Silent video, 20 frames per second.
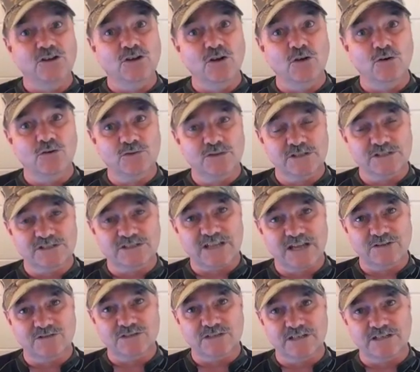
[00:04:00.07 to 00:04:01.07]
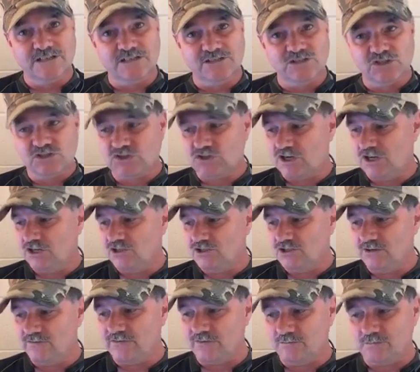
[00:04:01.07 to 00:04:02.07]
know this sounds like it's
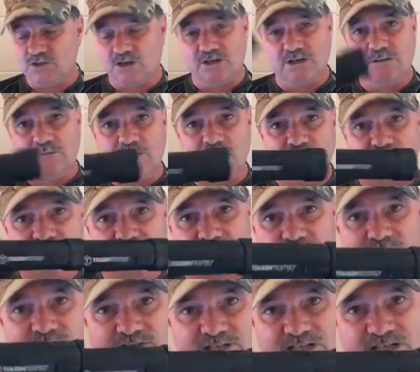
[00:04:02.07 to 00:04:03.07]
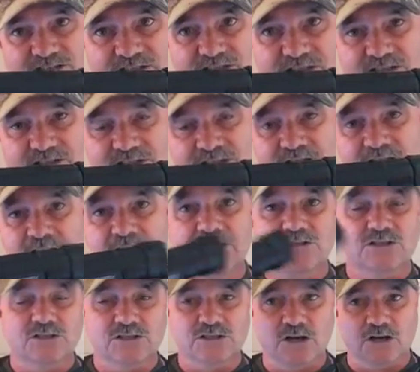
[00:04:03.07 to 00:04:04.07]
changing from talking about ToughTested
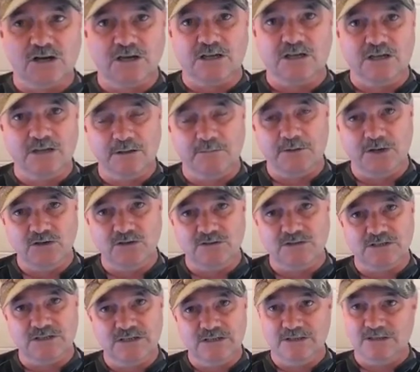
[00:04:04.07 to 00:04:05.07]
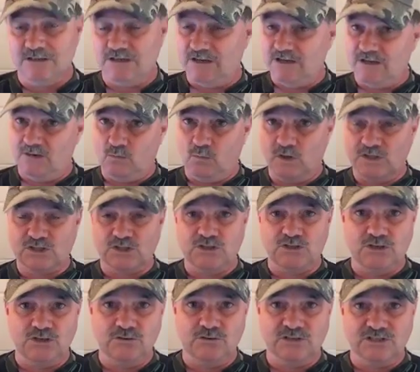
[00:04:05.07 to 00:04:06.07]
to talking about what to
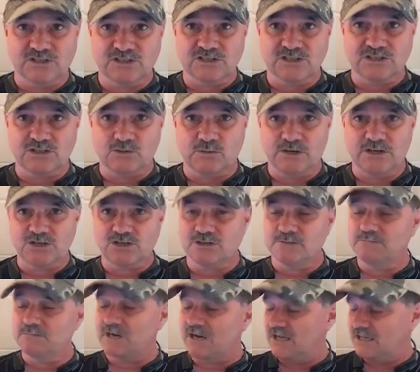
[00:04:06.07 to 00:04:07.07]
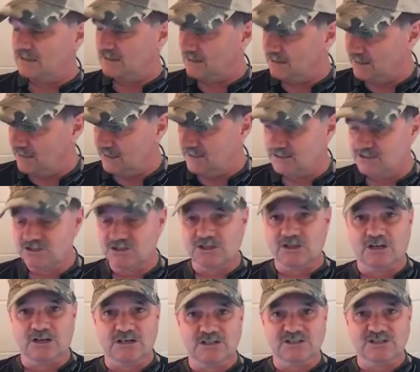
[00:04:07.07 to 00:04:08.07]
do in a situation, but I like to
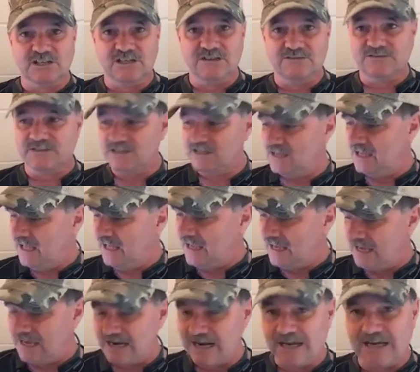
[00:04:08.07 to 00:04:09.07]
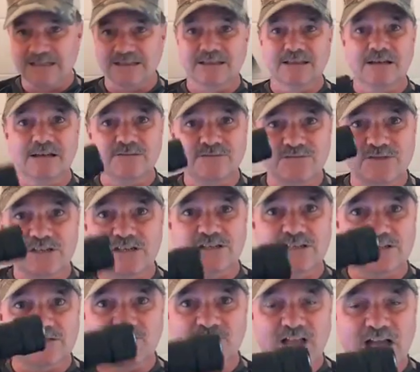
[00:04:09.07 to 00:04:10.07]
talk safety and I love
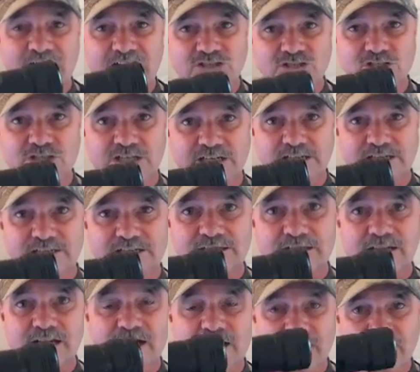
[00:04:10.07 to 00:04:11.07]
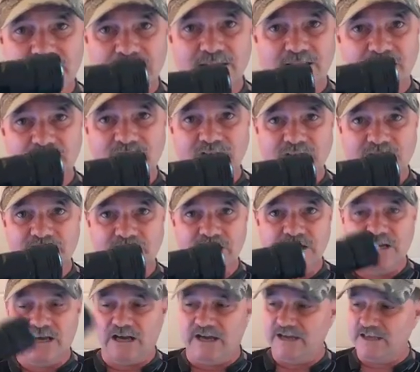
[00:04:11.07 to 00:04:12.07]
this flashlight. I love it.
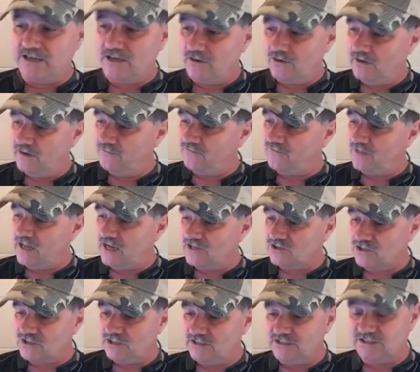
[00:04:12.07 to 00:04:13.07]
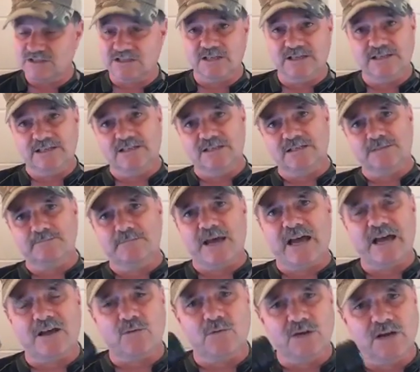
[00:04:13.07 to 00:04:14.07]
I carried flashlights like this
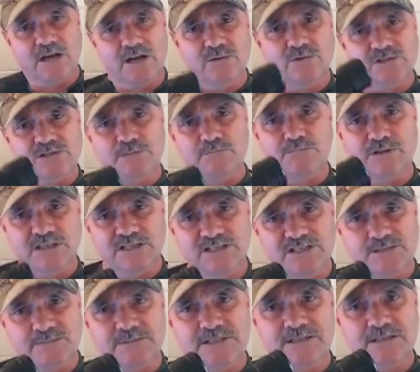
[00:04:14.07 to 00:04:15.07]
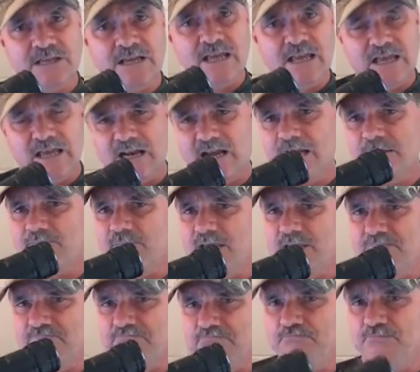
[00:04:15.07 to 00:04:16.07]
back when I was a policeman and I
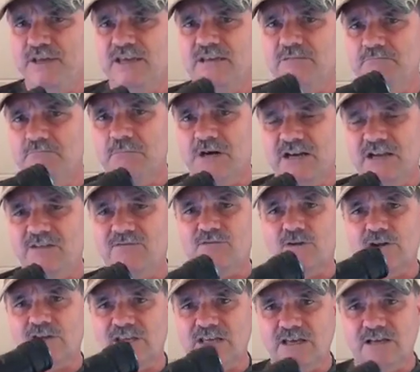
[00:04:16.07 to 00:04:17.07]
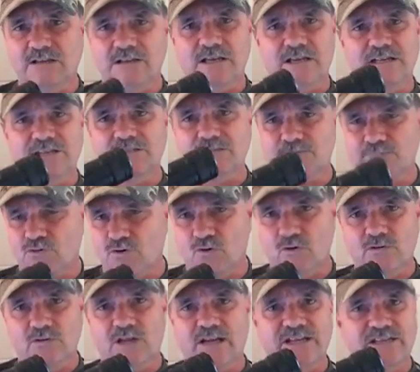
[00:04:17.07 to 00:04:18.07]
paid big money for Kel lights,
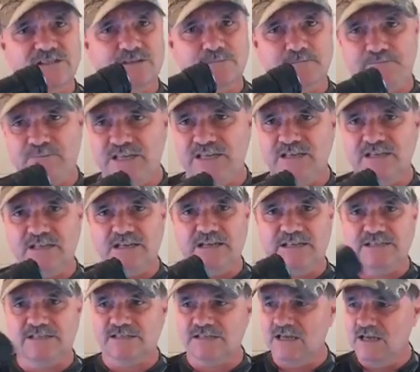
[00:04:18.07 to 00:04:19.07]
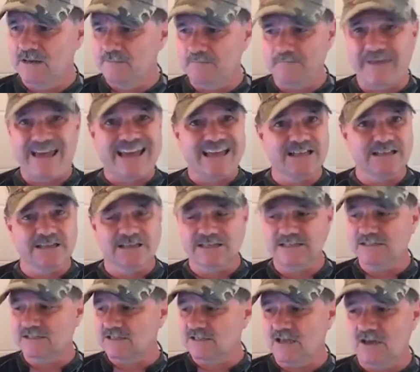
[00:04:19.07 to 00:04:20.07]
Pro lights, B lights, Mag
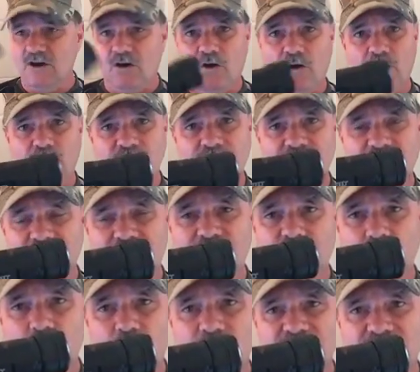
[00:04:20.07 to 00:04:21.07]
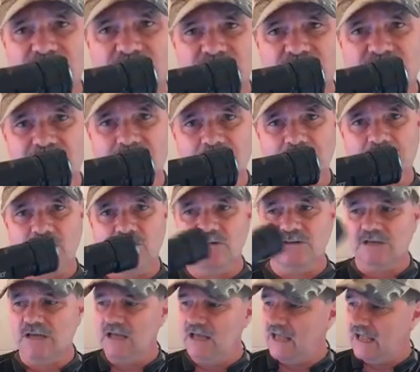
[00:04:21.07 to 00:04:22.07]
lights, all the different ones that came
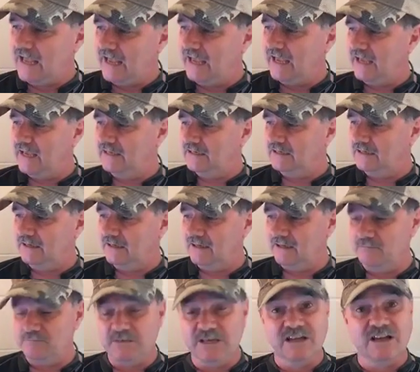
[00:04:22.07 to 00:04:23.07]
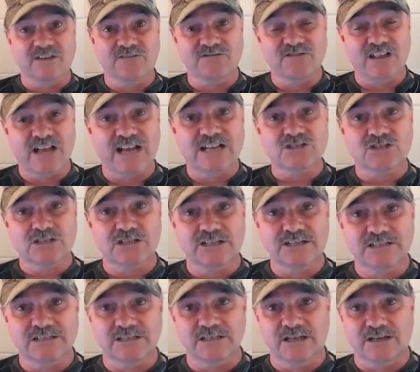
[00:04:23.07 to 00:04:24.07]
out. And being a
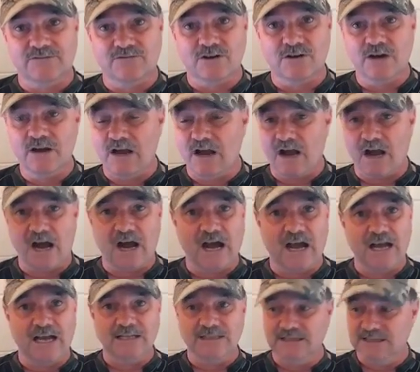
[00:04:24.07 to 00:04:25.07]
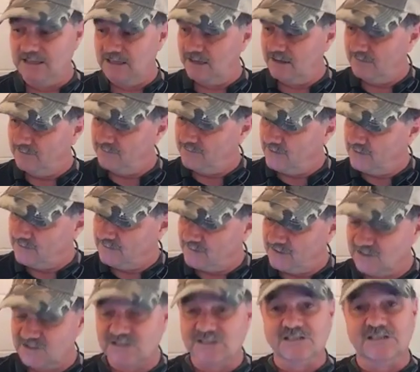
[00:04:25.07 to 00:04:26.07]
flashlight lover, I love
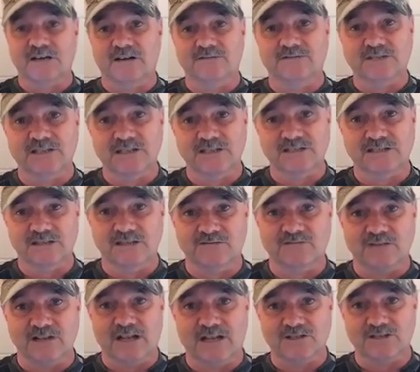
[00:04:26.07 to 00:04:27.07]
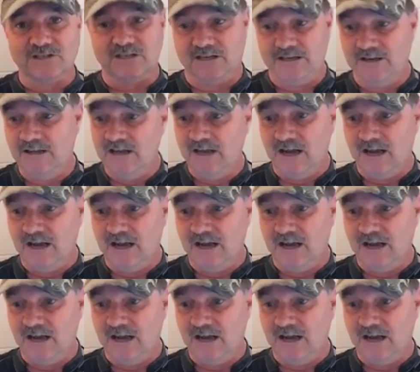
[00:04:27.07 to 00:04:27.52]
this ToughTested flashlight.